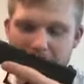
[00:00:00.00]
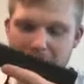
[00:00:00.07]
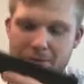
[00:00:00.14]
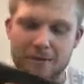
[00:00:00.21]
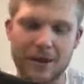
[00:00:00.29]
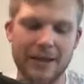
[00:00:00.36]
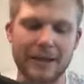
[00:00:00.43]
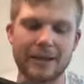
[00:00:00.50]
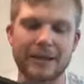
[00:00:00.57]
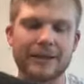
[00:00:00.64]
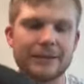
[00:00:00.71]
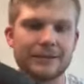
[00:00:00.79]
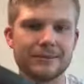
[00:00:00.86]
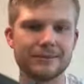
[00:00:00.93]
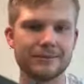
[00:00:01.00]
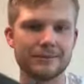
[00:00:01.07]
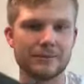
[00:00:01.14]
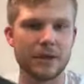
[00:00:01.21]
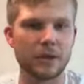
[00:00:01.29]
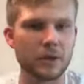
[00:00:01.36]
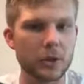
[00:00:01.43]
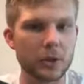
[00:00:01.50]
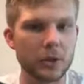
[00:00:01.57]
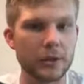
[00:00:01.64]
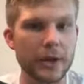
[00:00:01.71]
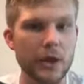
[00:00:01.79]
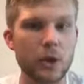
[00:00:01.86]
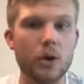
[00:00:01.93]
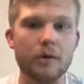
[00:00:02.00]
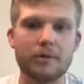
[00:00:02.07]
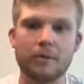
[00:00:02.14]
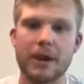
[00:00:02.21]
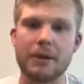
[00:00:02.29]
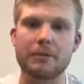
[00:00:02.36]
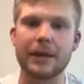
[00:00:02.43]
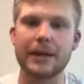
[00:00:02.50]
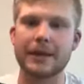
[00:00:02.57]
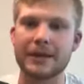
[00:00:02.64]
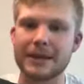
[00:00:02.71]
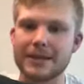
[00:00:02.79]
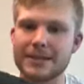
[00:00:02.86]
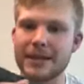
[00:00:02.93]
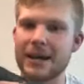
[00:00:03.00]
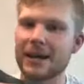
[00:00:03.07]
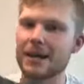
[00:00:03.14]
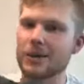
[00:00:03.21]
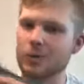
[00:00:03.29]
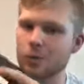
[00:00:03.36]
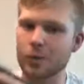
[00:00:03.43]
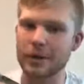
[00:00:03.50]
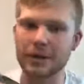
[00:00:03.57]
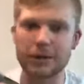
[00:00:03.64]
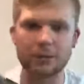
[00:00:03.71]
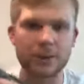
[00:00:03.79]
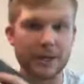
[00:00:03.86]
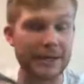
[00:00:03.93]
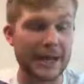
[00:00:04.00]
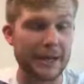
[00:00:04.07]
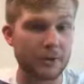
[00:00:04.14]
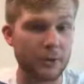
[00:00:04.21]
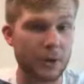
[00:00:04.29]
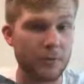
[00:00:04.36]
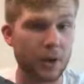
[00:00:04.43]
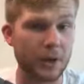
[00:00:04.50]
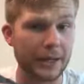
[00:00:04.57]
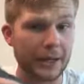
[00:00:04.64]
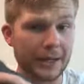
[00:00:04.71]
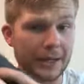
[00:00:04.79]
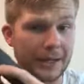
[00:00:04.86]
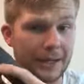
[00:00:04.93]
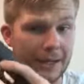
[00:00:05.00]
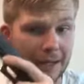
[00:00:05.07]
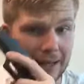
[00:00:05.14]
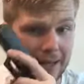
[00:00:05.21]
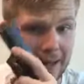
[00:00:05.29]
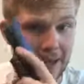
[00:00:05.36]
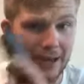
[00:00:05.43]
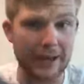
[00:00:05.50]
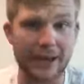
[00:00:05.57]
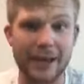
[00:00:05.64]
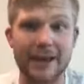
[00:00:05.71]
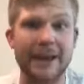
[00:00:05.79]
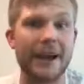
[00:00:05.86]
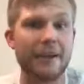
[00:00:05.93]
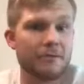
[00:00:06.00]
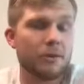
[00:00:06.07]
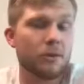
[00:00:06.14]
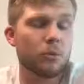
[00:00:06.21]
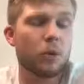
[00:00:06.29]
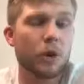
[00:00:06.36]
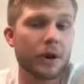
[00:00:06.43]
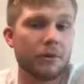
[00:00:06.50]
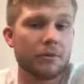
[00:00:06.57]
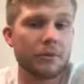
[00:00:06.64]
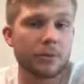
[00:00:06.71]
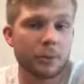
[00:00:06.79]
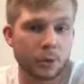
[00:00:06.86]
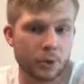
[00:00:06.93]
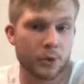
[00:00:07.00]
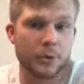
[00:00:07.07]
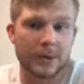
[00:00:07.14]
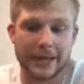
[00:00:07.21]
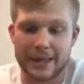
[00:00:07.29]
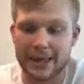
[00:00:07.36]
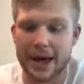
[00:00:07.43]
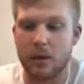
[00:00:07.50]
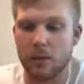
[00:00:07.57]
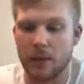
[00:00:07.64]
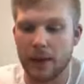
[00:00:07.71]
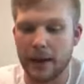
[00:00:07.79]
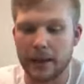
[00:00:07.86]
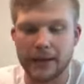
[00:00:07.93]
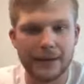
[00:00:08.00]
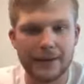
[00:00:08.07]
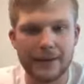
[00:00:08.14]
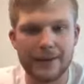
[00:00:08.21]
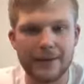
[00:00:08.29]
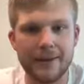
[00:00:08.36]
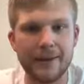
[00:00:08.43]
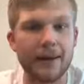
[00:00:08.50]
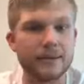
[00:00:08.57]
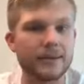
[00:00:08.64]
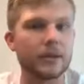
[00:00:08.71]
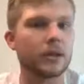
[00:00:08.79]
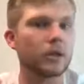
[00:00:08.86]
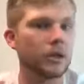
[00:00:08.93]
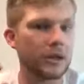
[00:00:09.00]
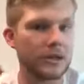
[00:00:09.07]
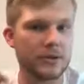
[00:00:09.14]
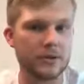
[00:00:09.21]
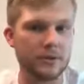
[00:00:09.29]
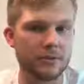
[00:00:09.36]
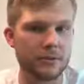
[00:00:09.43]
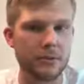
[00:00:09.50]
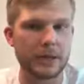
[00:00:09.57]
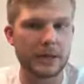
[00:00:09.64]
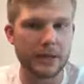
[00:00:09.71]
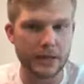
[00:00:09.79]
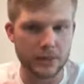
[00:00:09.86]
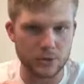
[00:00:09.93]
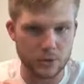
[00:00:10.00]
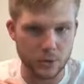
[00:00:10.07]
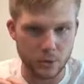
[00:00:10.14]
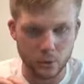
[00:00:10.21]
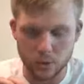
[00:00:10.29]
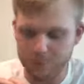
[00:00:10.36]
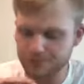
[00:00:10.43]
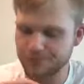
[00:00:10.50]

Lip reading: if I can, a little narrower frame like this, I can really put a death grip on it, and I feel more comfortable shooting that way. It's a little easier for me to control.